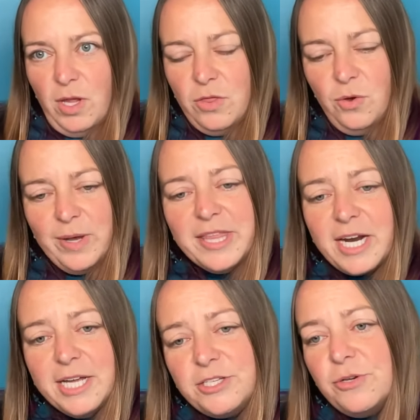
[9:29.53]
way
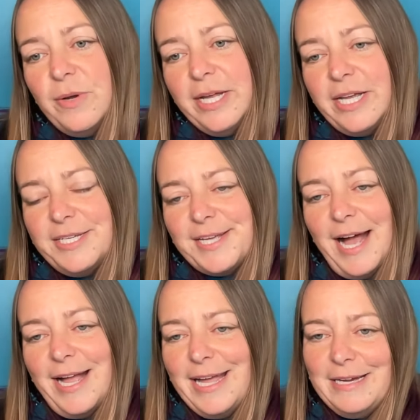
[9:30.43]
that I do it is
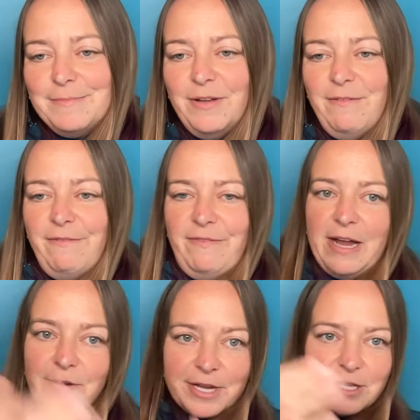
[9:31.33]
I am
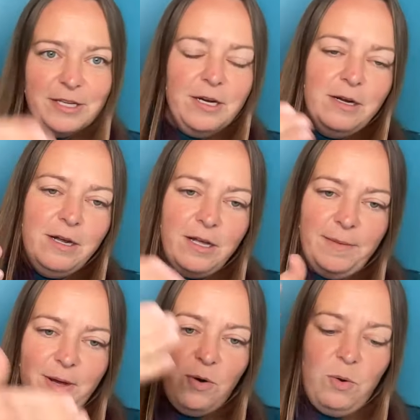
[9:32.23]
very clear
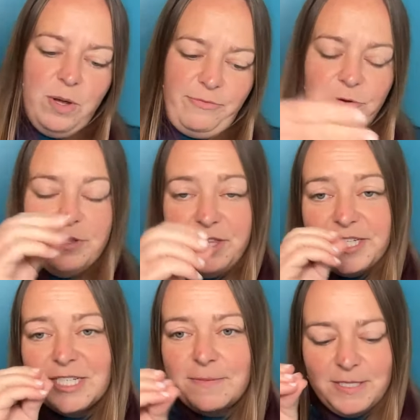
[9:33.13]
about,
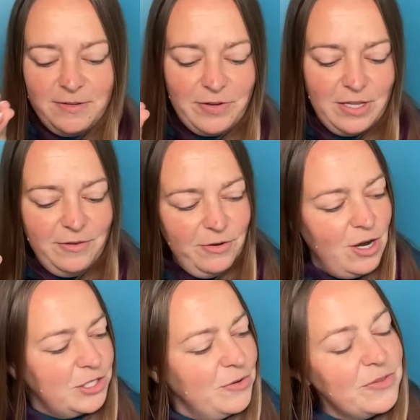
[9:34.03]
this is specifically for
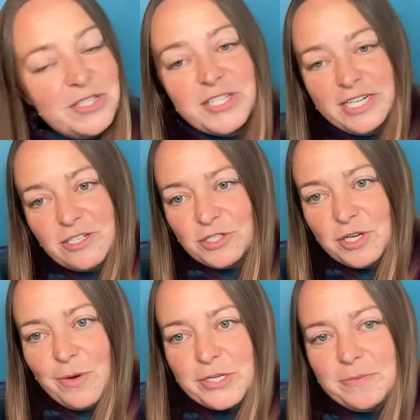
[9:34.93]
dogs. So this is an
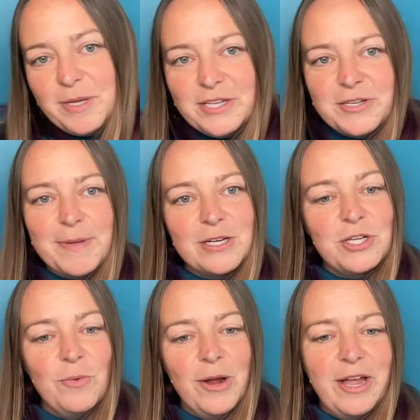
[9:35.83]
interesting question because I'm
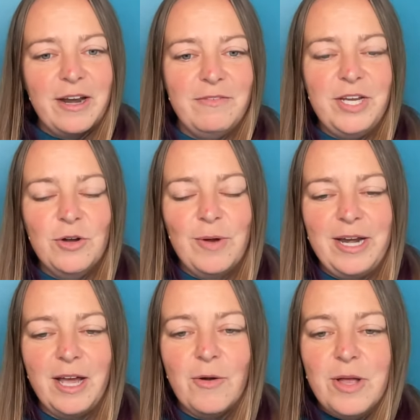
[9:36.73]
actually working on a video
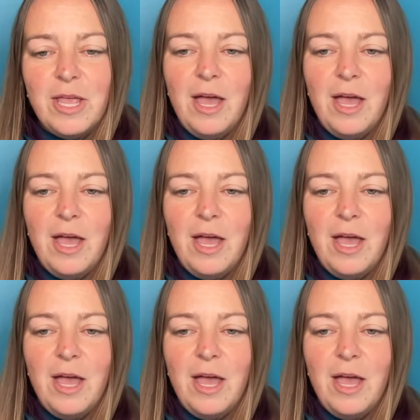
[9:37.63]
right now